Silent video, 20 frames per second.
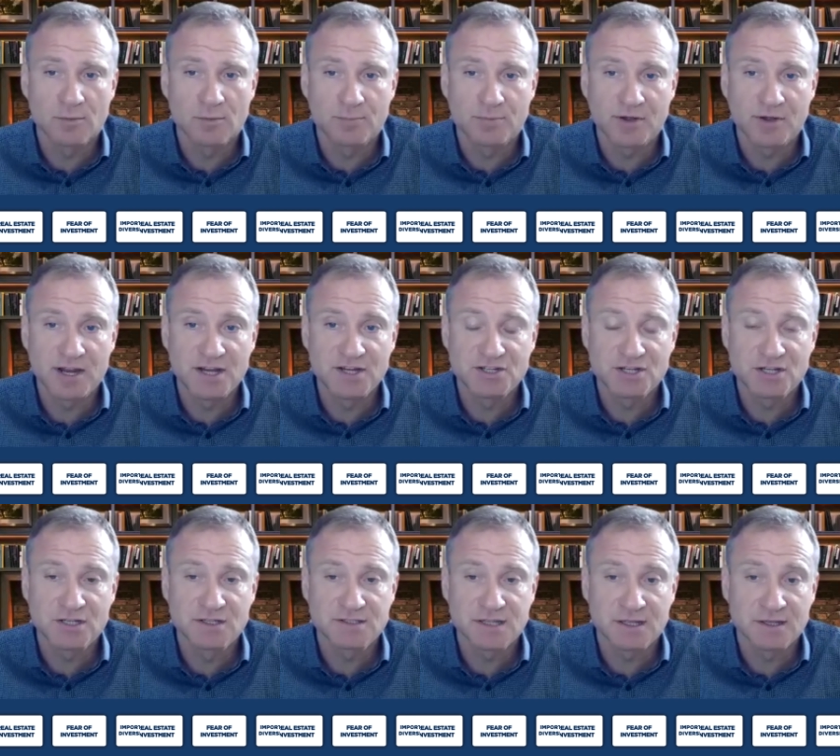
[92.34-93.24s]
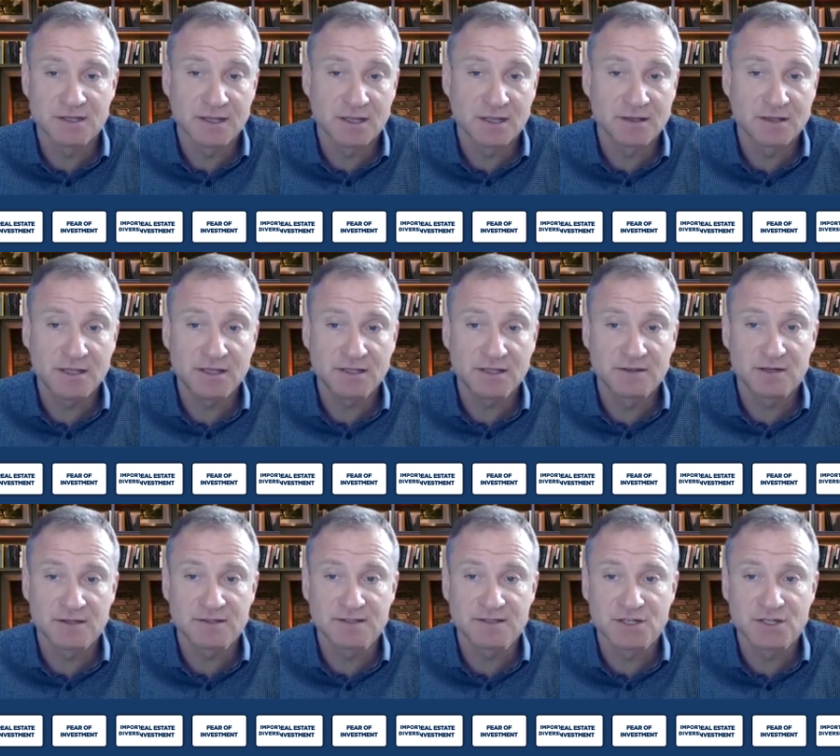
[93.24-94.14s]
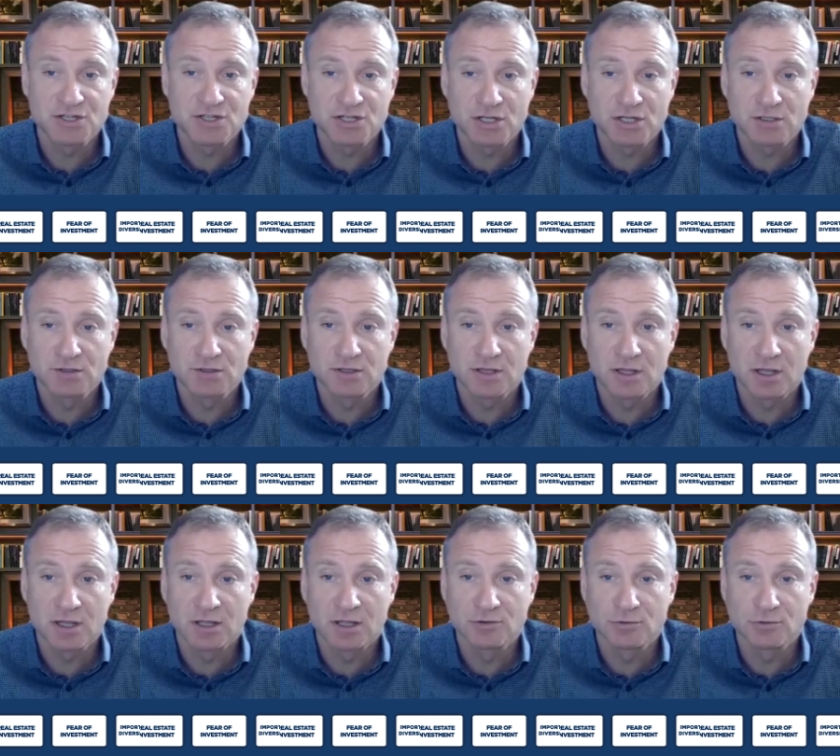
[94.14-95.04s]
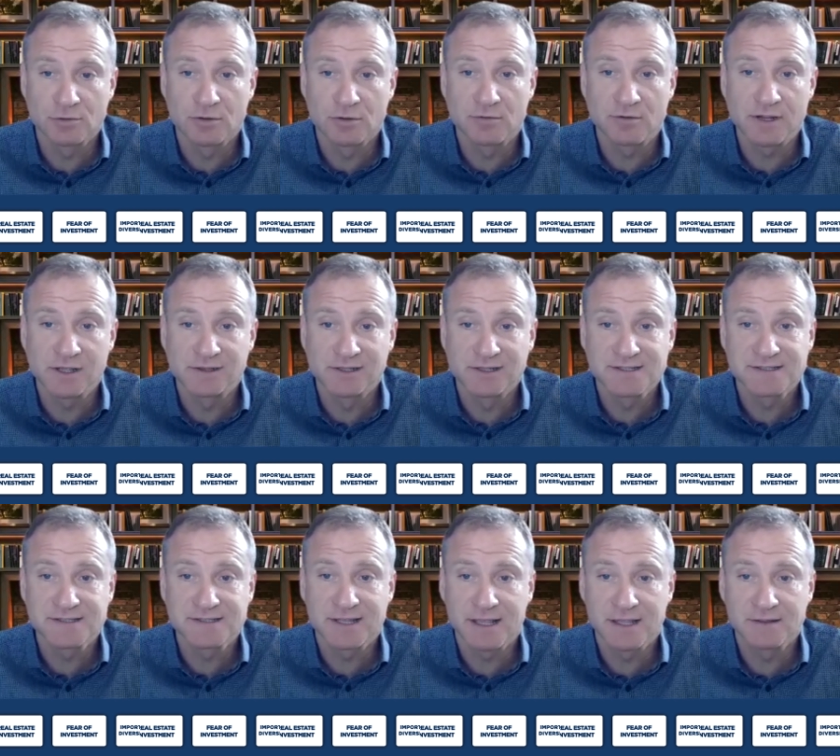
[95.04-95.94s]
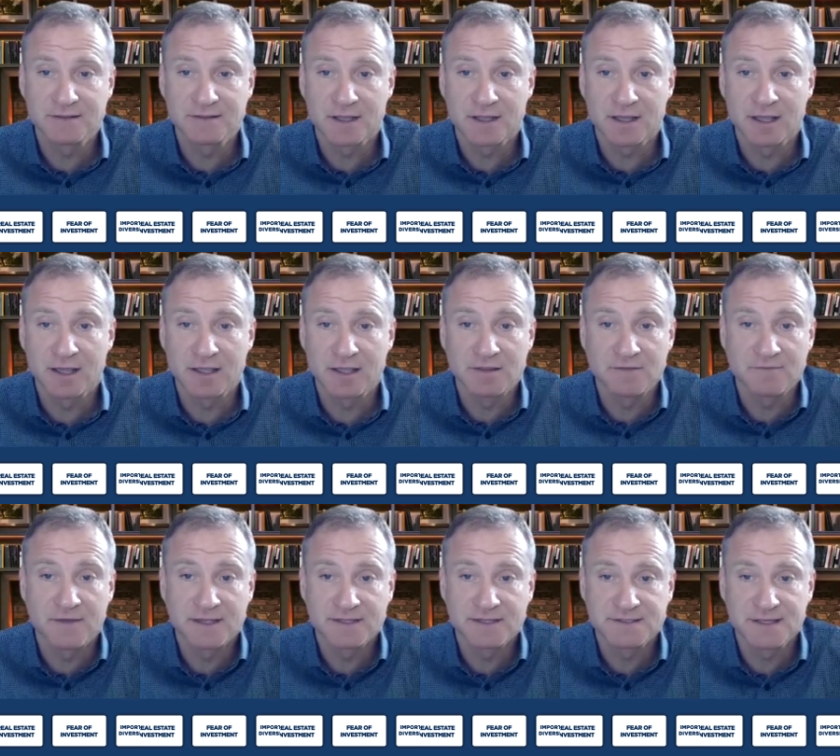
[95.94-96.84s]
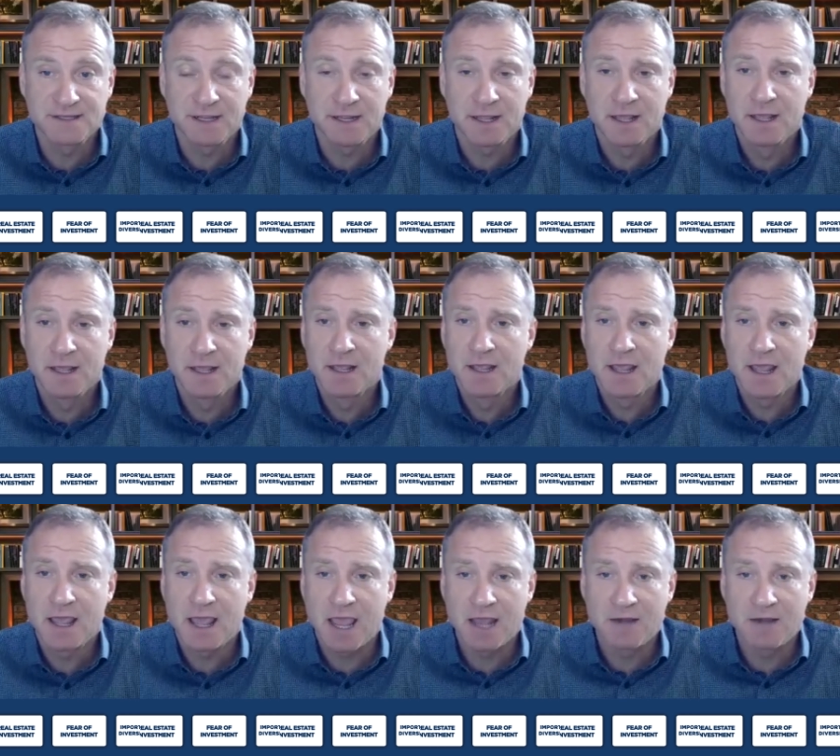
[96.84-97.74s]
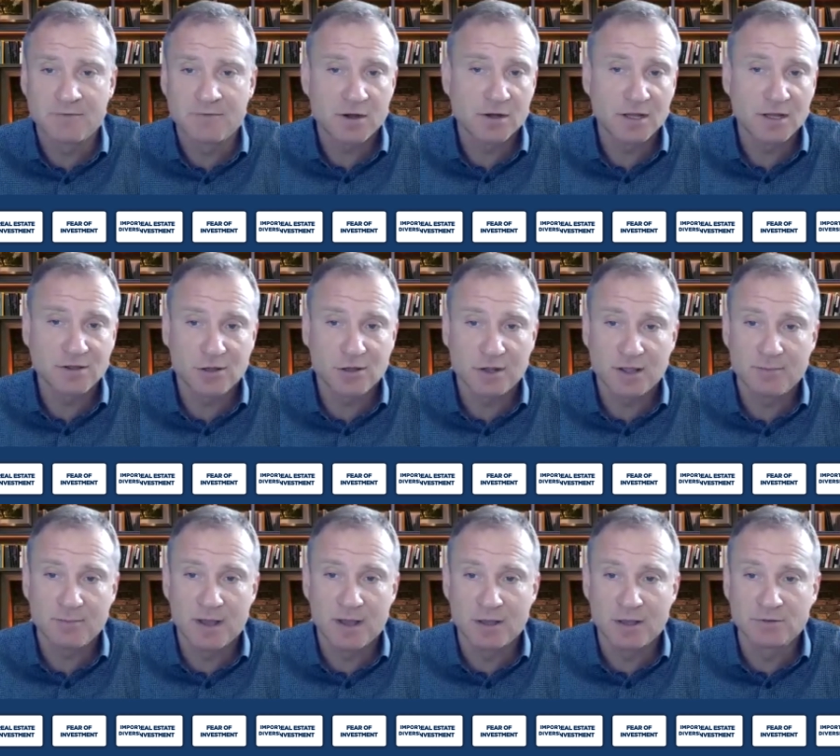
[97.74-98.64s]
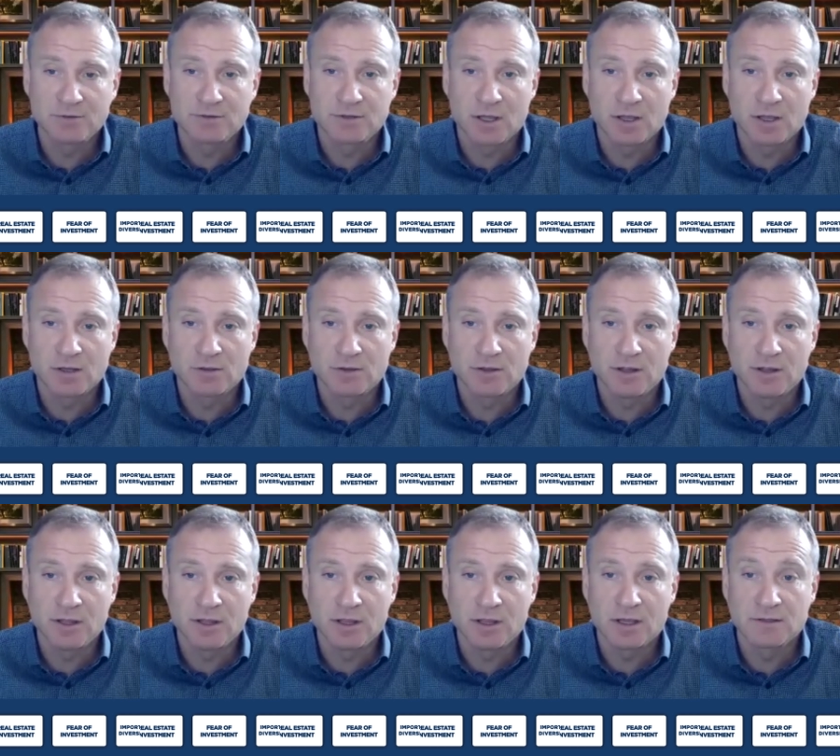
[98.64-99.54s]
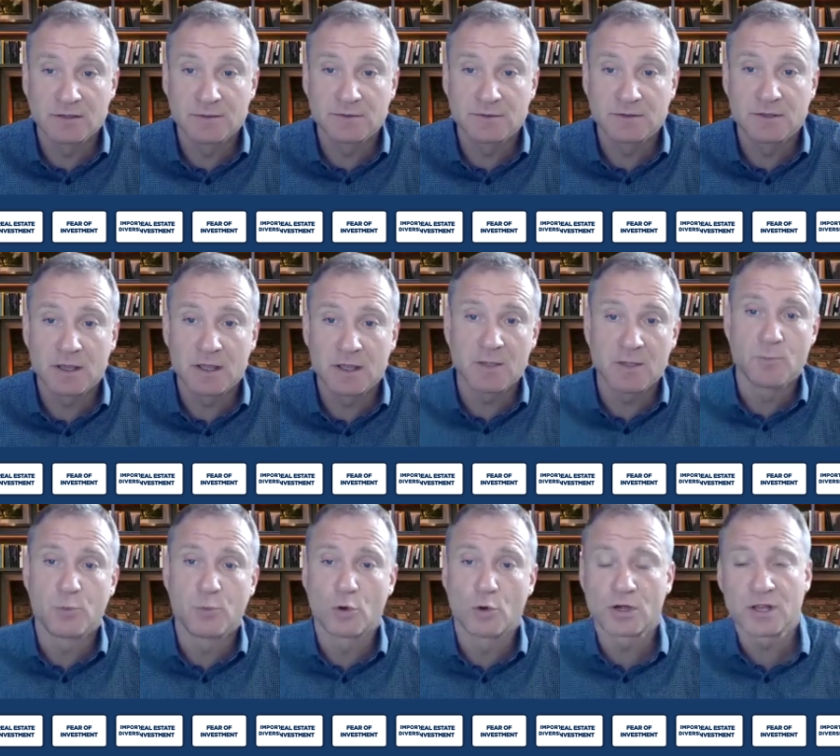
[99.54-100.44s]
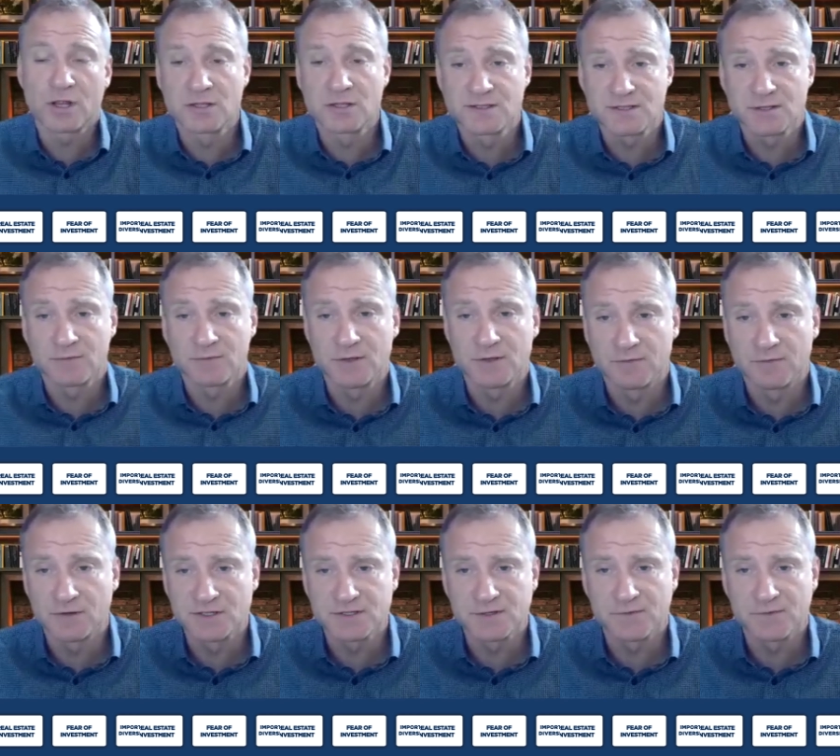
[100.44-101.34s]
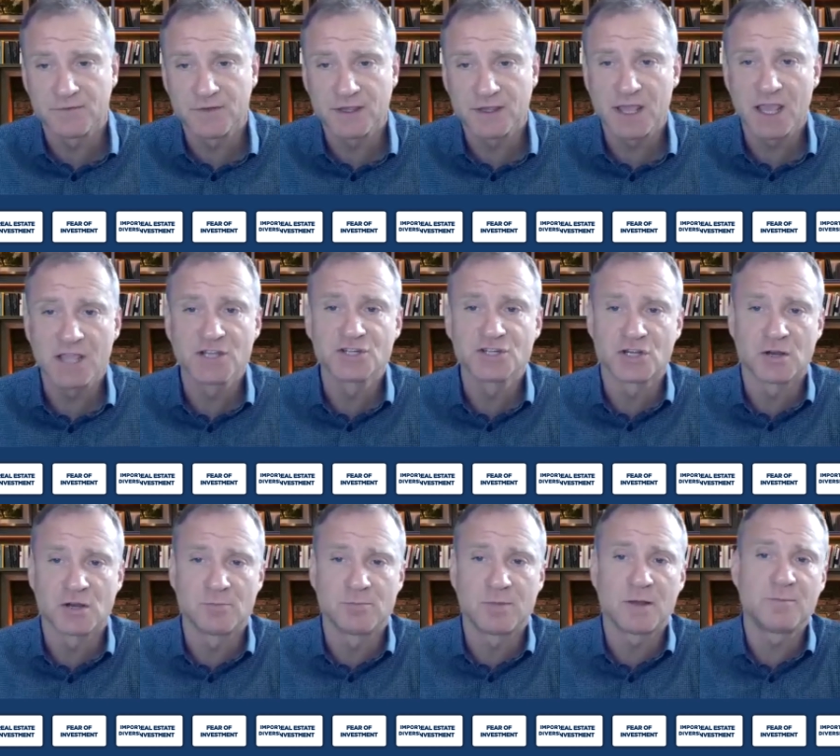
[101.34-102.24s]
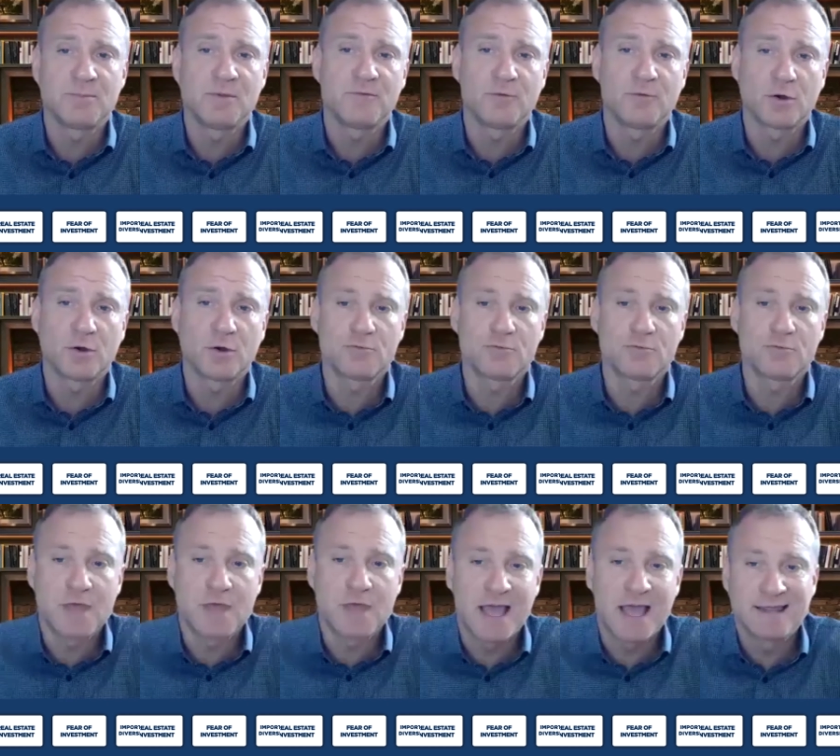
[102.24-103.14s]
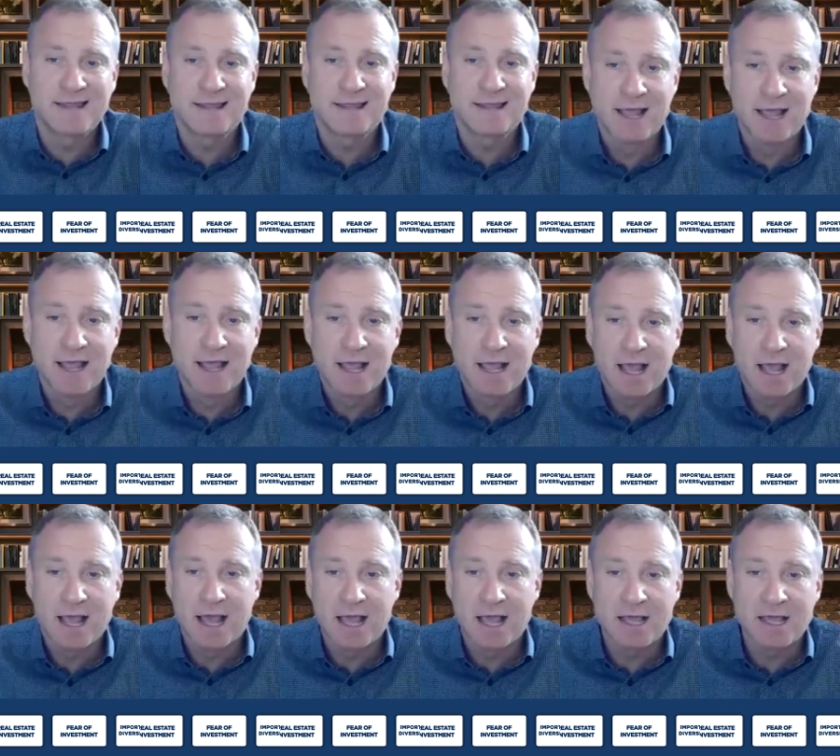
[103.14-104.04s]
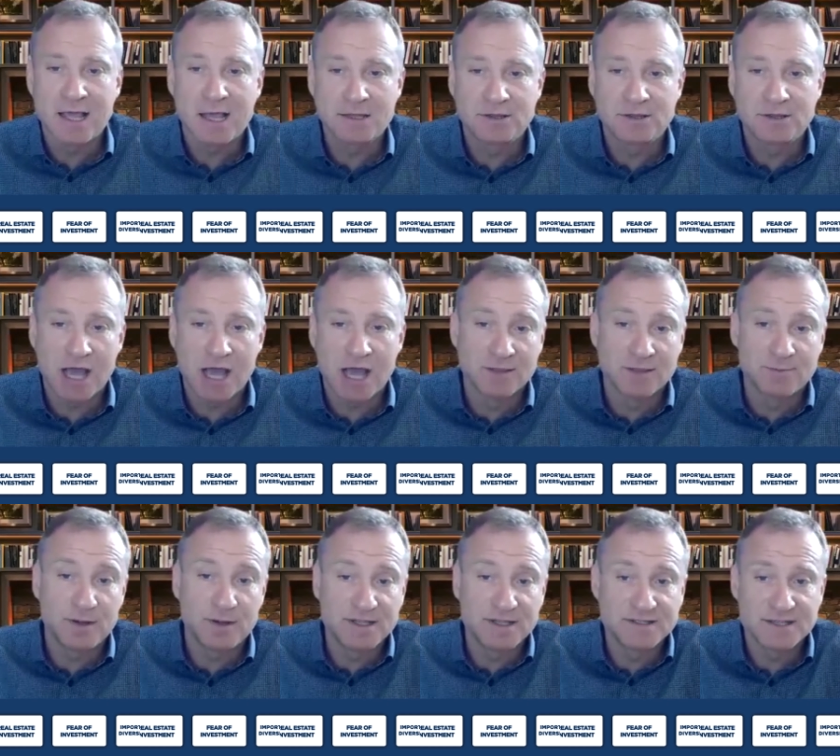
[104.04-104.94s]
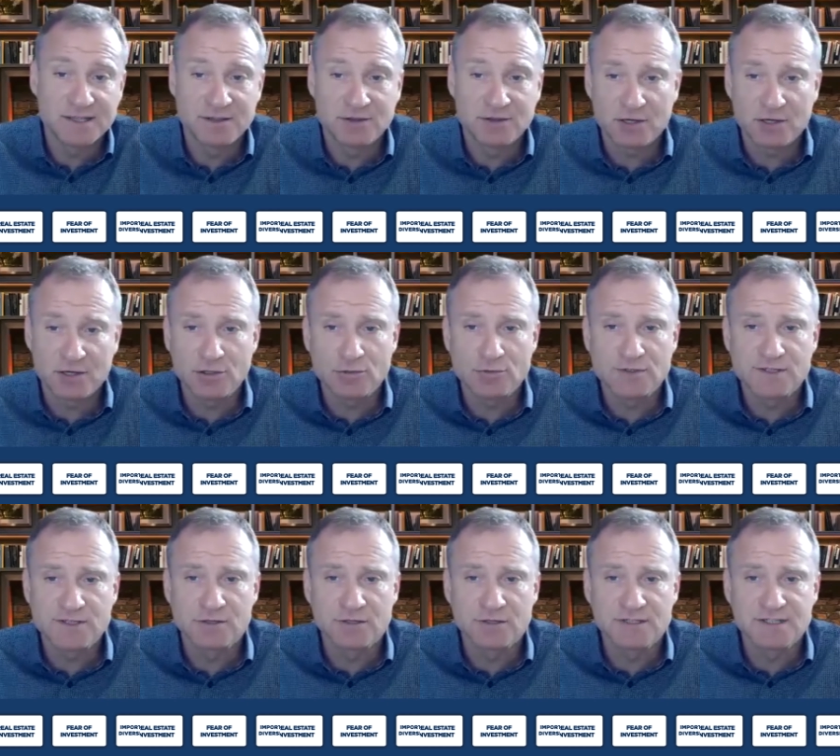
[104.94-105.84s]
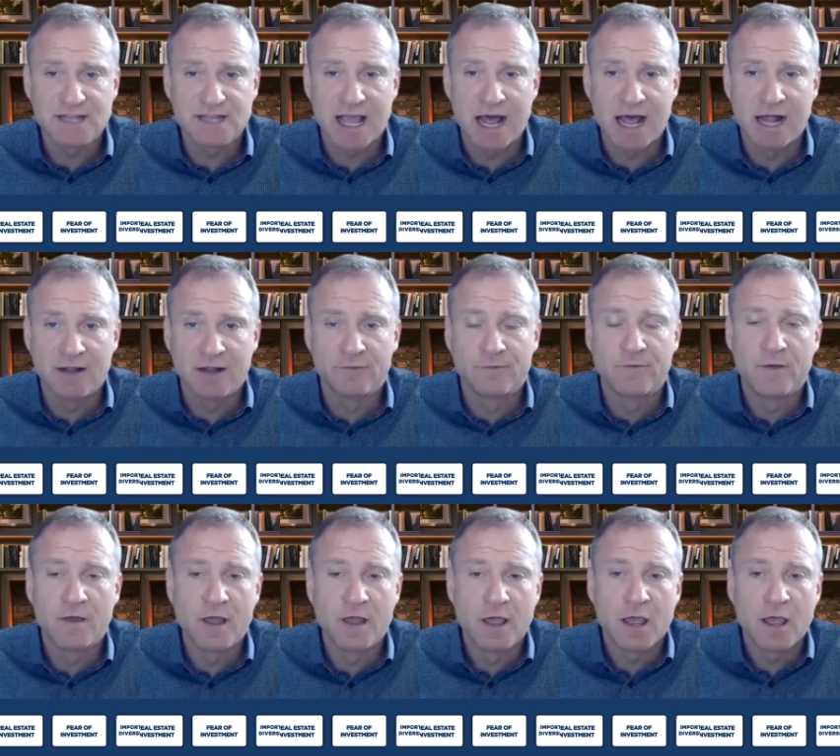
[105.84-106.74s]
corporations. And then he transitioned uh, to real estate investing. And we're going to talk about the importance of diversification. But before we do that, Todd, please introduce yourself